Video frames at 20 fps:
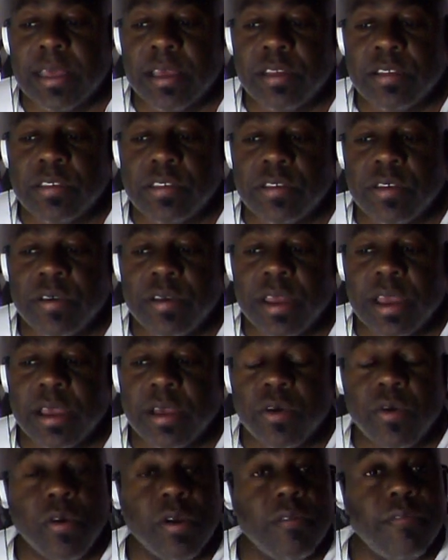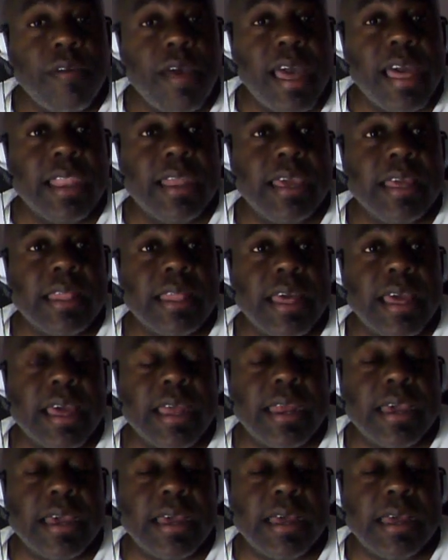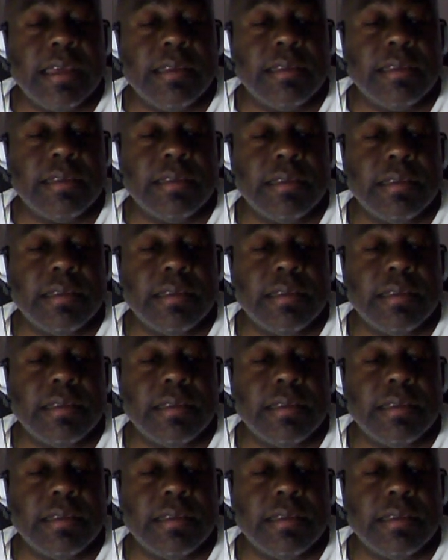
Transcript: concerning a court filing that uh,